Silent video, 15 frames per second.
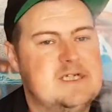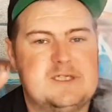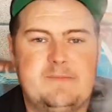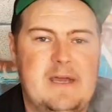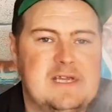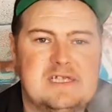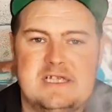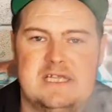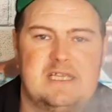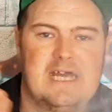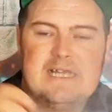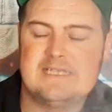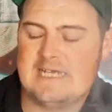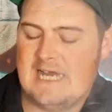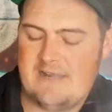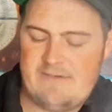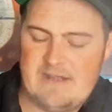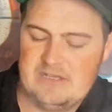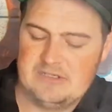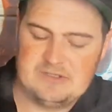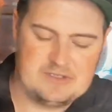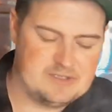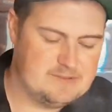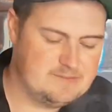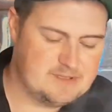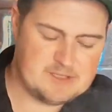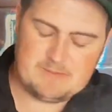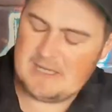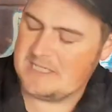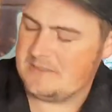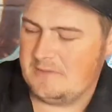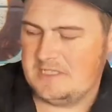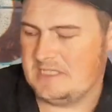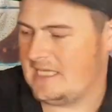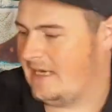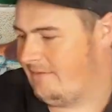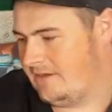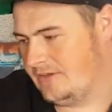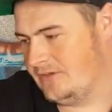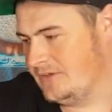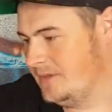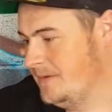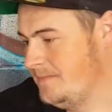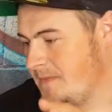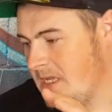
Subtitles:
Especially in that direct lung, especially in your direct lung.